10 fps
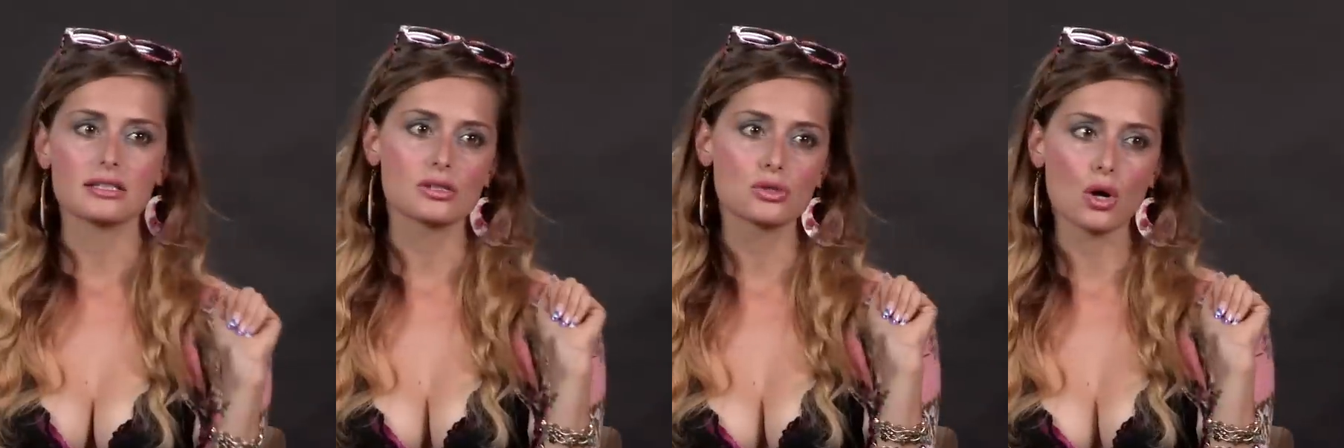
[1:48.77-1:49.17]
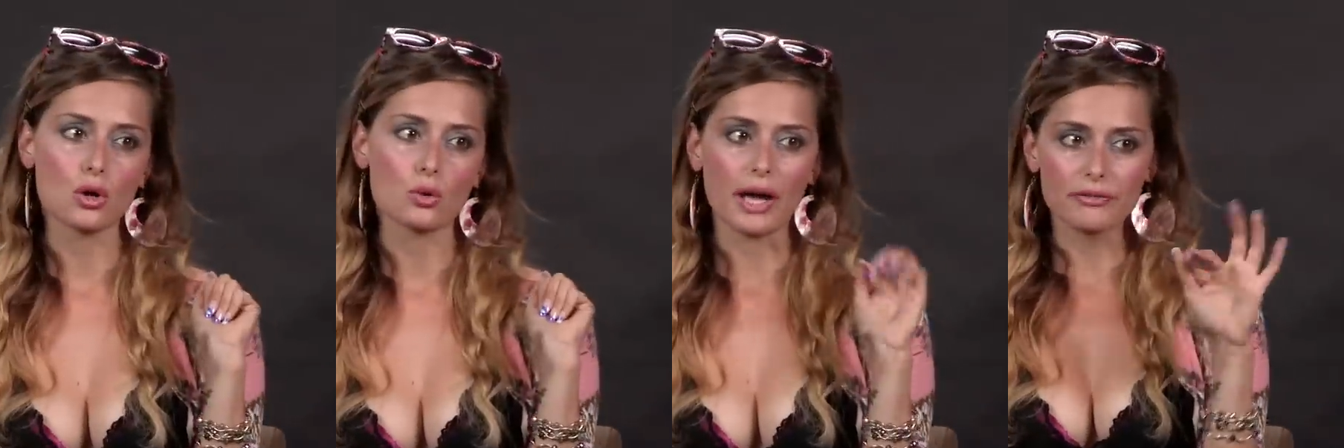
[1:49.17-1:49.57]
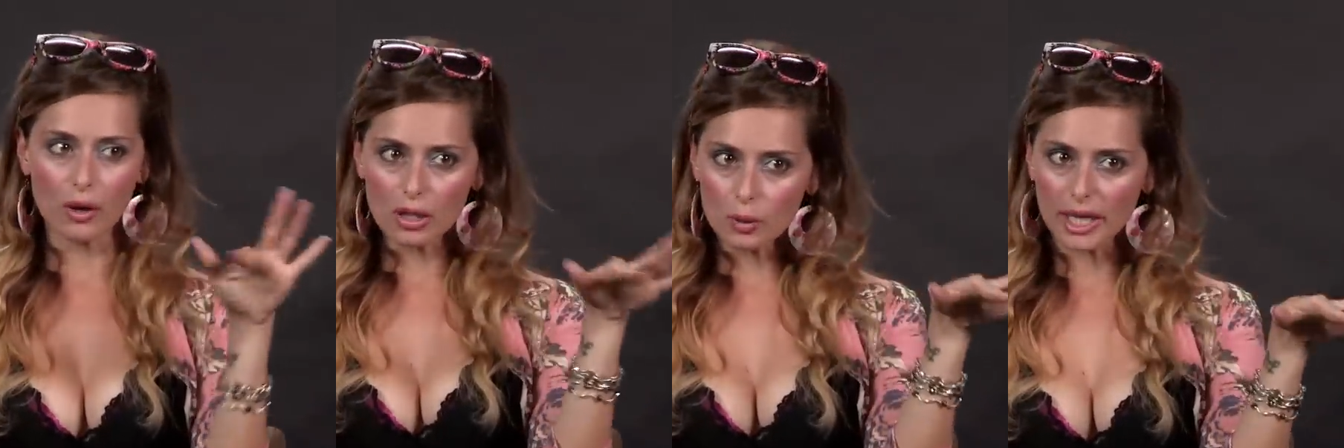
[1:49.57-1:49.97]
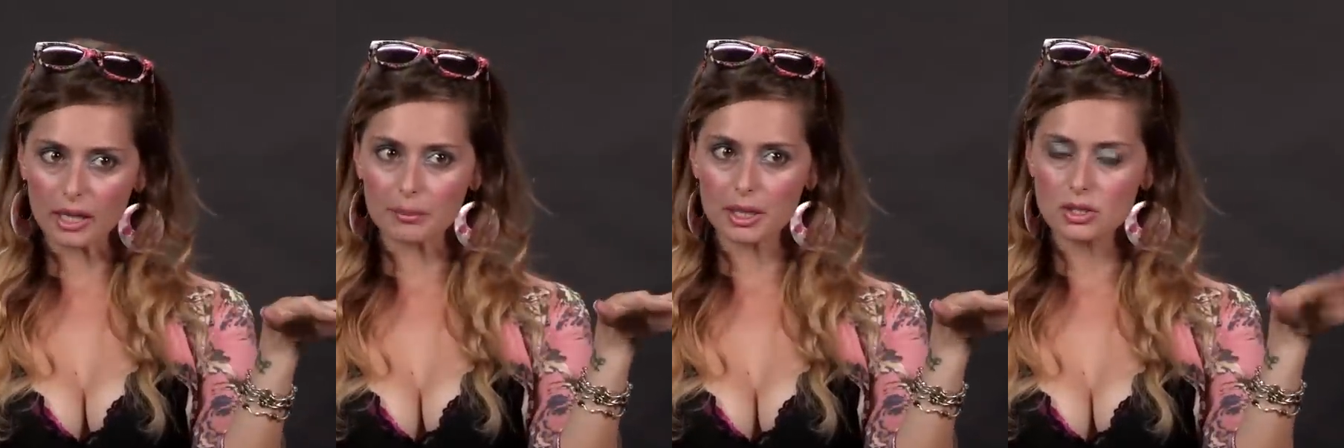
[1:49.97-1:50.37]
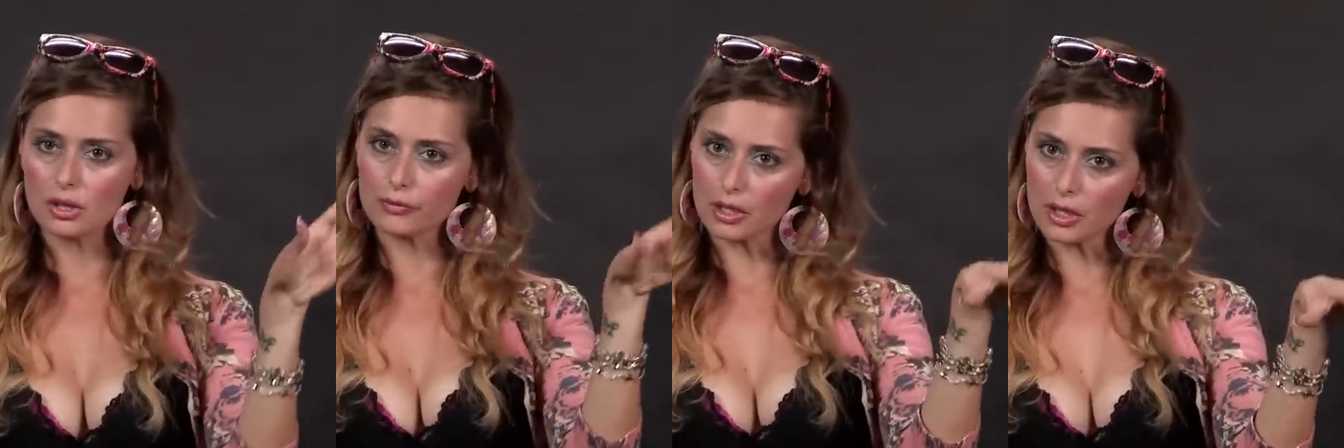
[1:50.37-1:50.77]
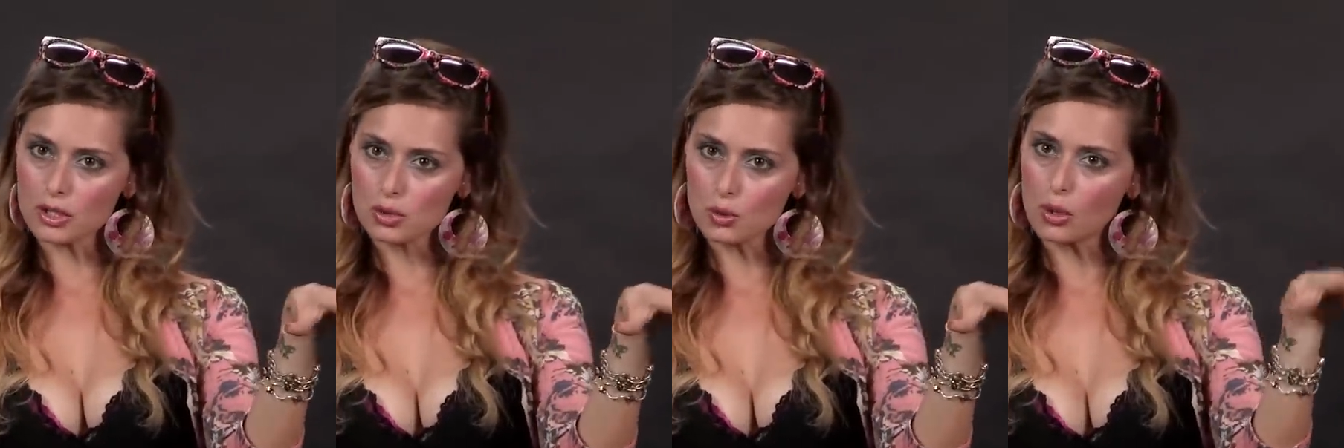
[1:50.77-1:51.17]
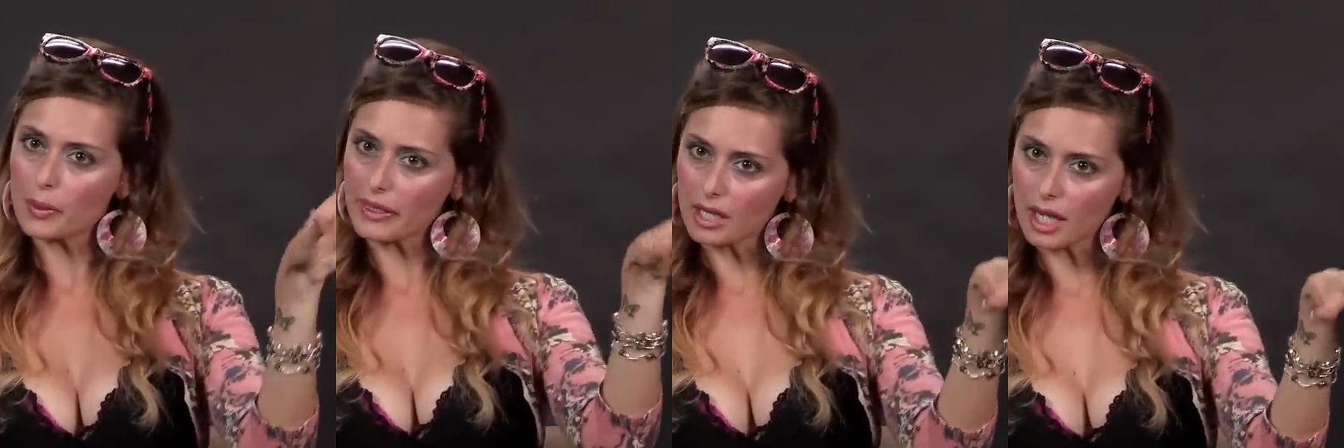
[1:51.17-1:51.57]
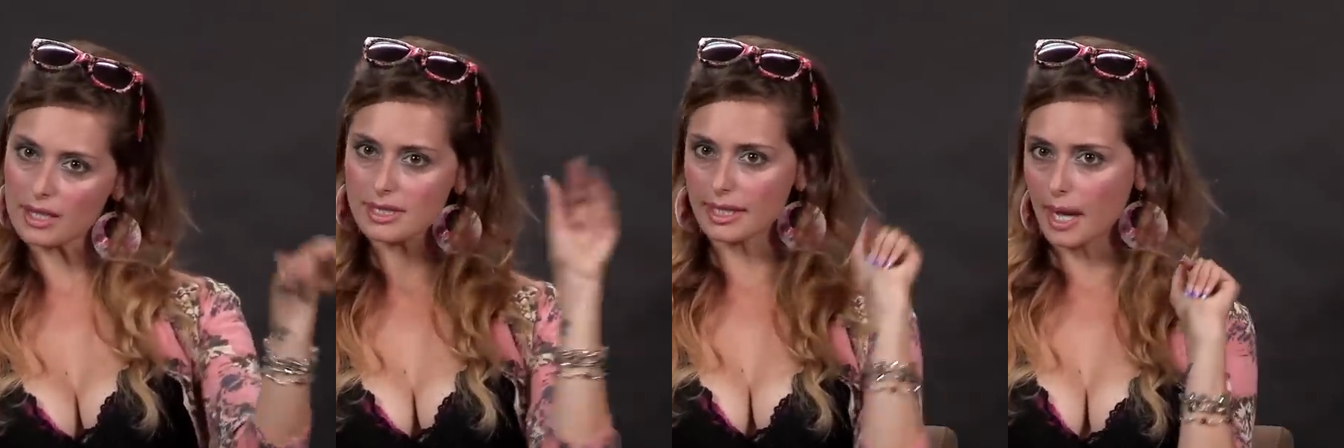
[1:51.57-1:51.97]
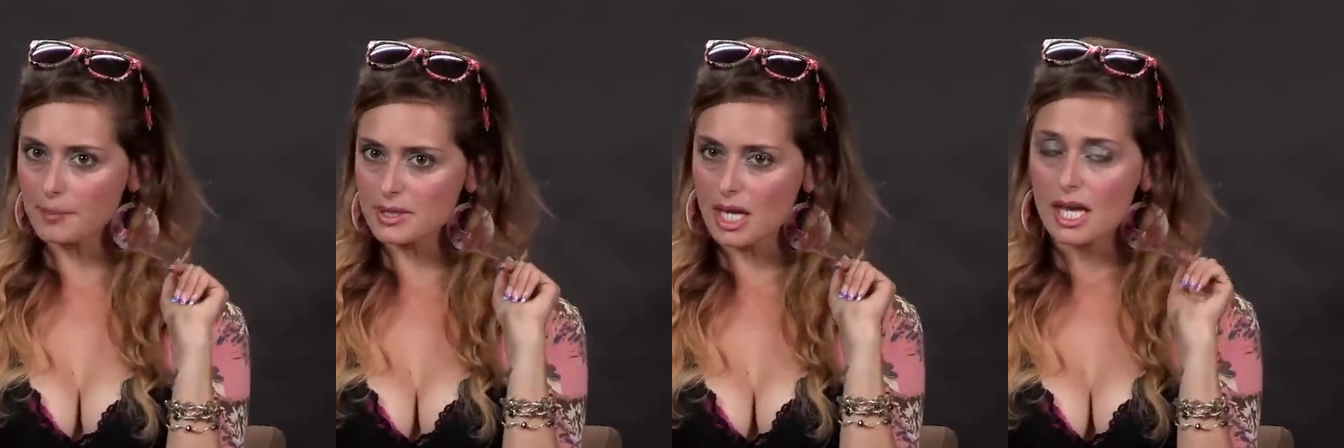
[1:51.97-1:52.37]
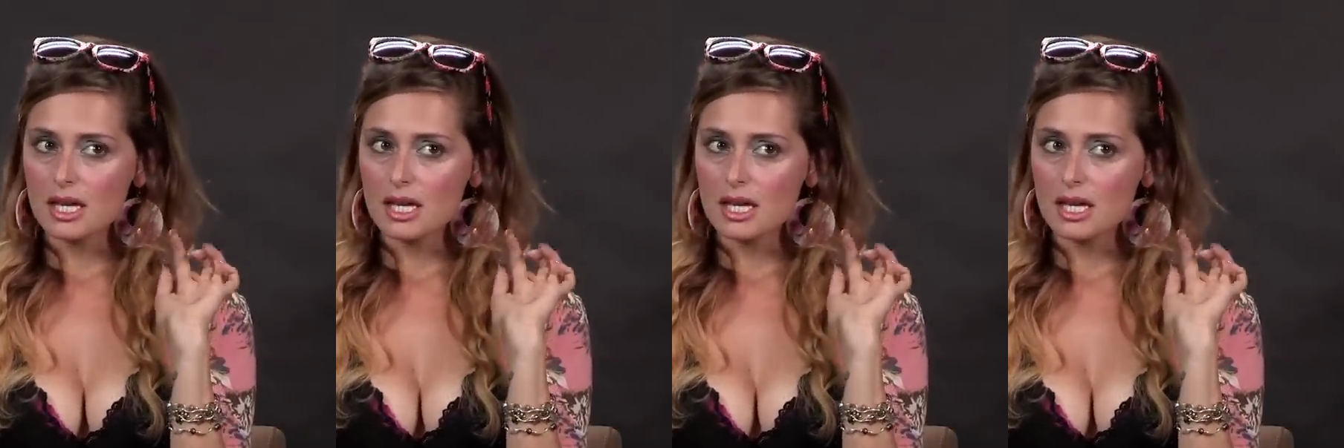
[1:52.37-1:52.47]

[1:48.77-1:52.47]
So I follow him to the front of the store where the carts are kept,